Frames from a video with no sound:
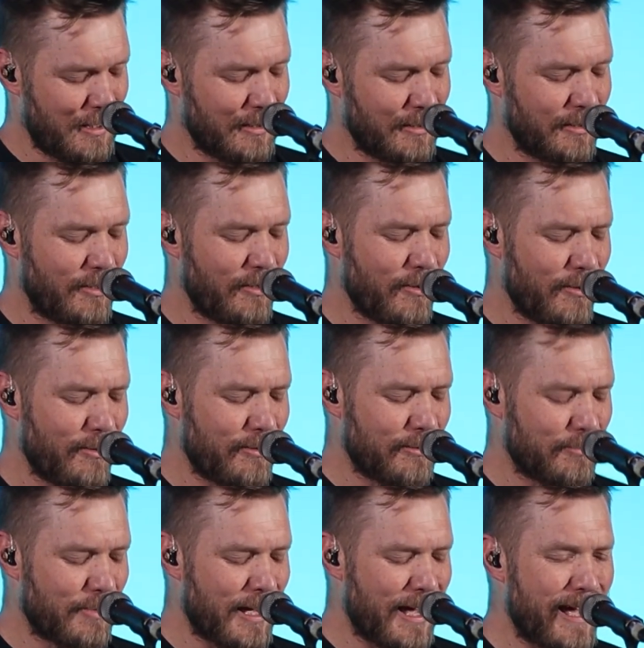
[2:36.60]
And
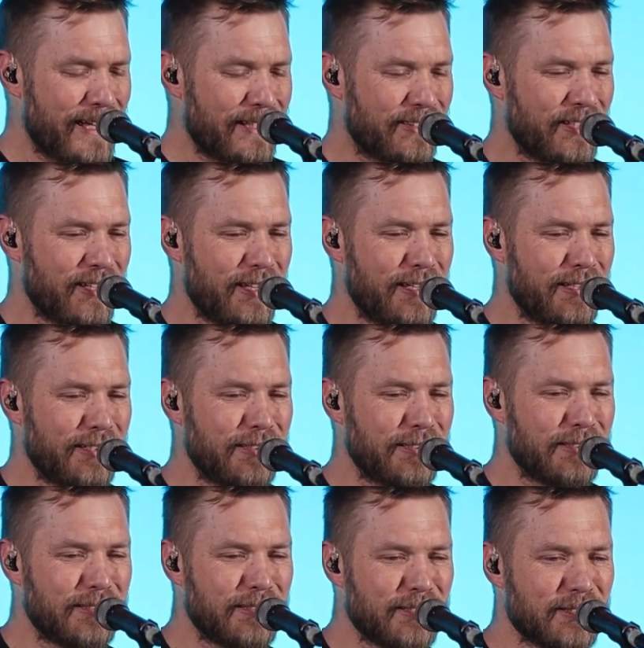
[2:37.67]
all my
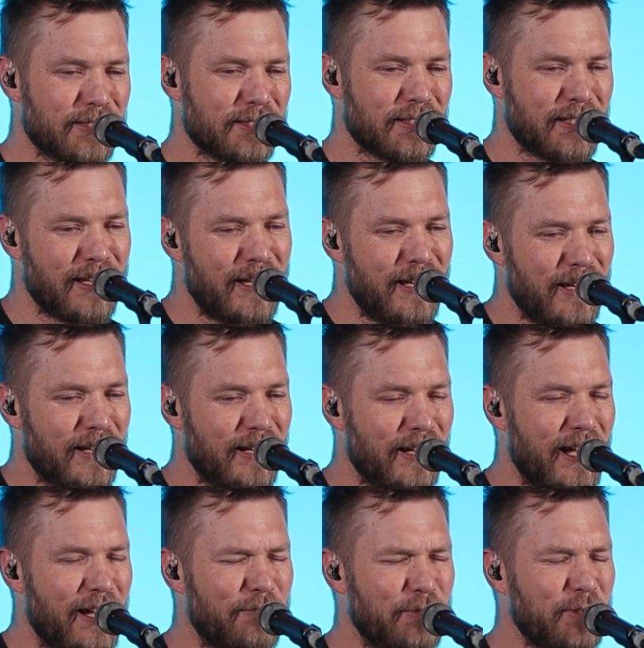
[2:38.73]
days
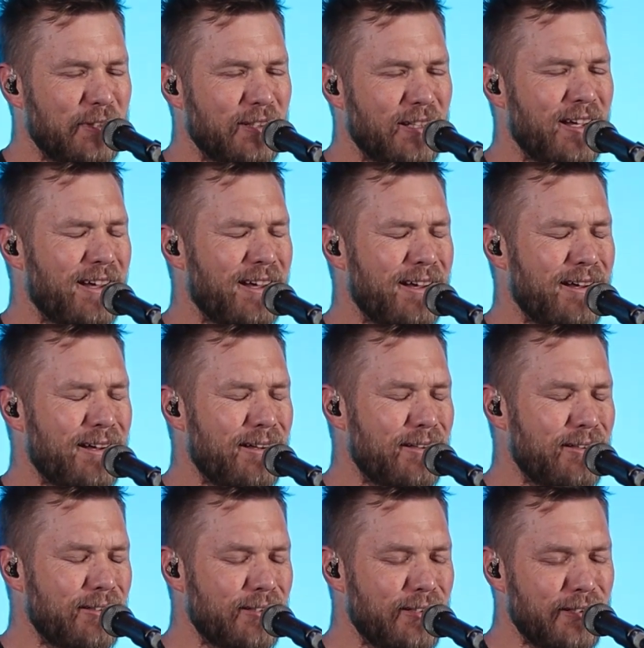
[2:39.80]
I've been
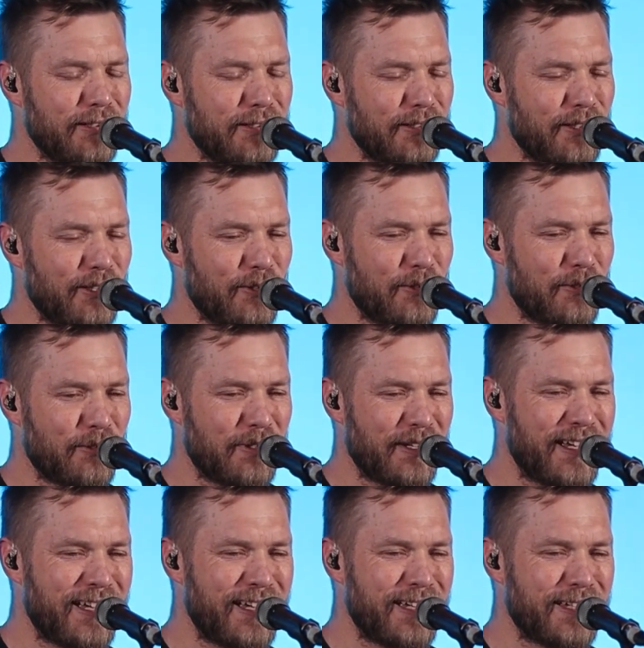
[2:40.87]
held in
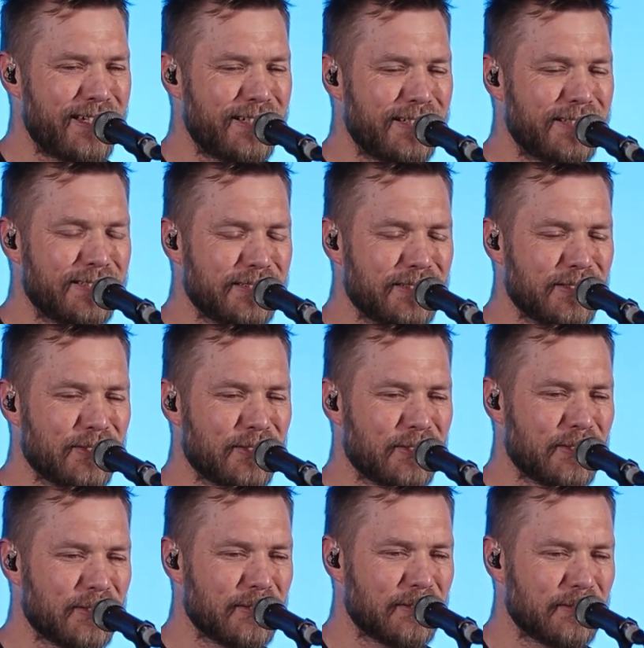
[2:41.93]
your
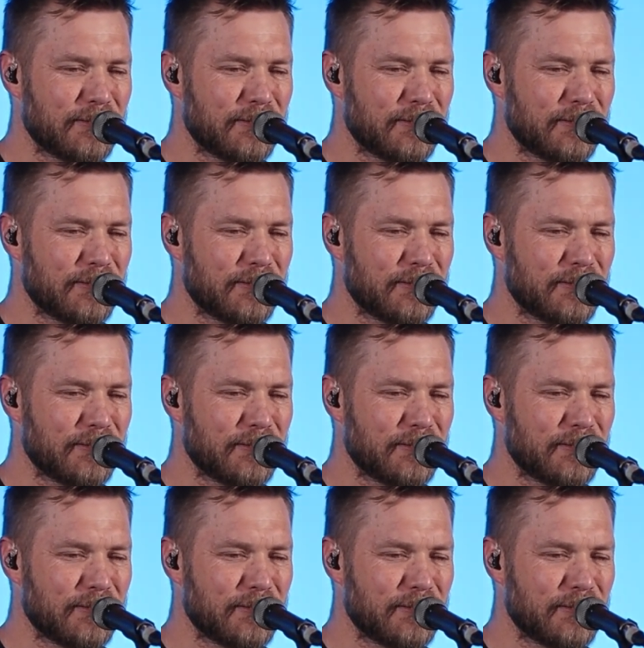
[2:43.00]
hands.